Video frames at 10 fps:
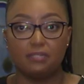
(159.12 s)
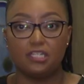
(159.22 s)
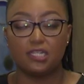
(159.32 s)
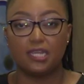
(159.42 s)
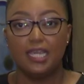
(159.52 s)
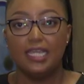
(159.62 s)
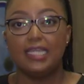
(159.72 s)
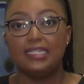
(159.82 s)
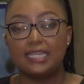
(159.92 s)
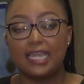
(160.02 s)
Commission,
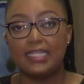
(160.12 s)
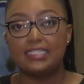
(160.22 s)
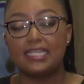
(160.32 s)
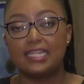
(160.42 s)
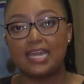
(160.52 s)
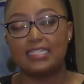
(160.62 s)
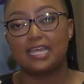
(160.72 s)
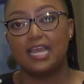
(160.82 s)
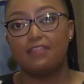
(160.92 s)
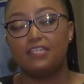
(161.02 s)
indicating that